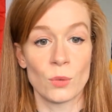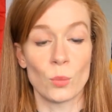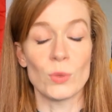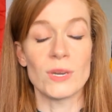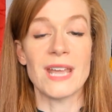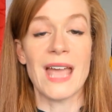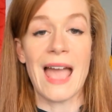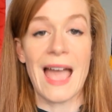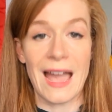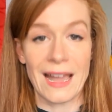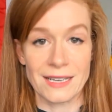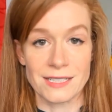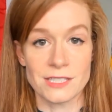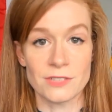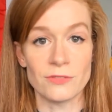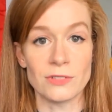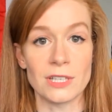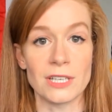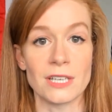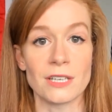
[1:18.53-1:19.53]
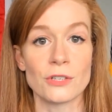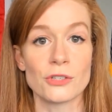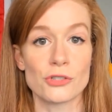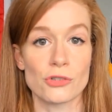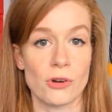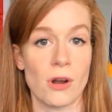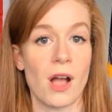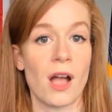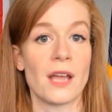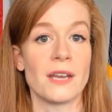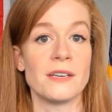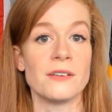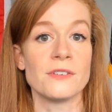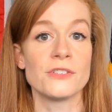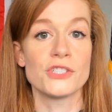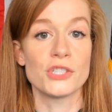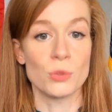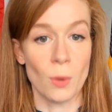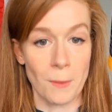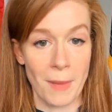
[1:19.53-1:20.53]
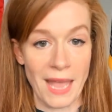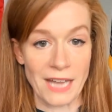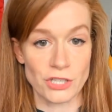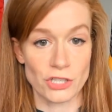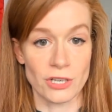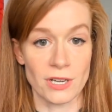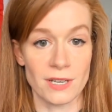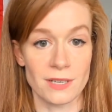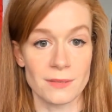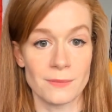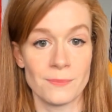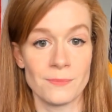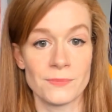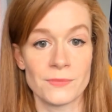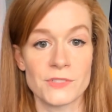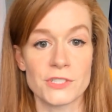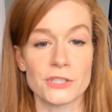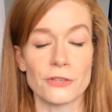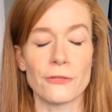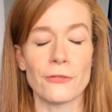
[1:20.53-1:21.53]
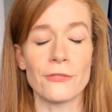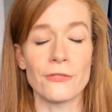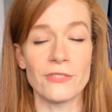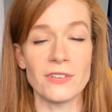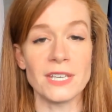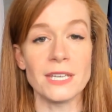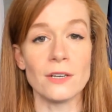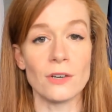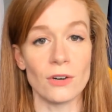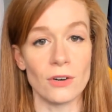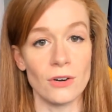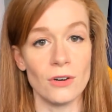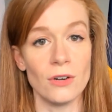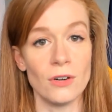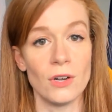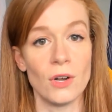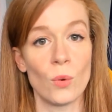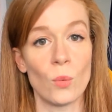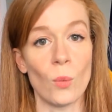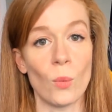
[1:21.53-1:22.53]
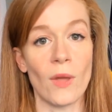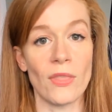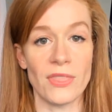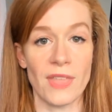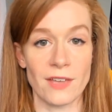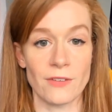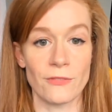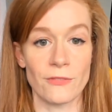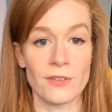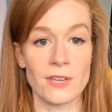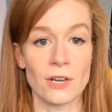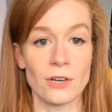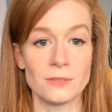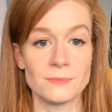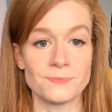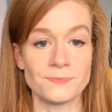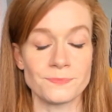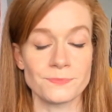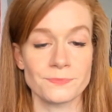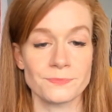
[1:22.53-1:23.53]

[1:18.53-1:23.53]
We actively tried to imagine it, to feel what they feel.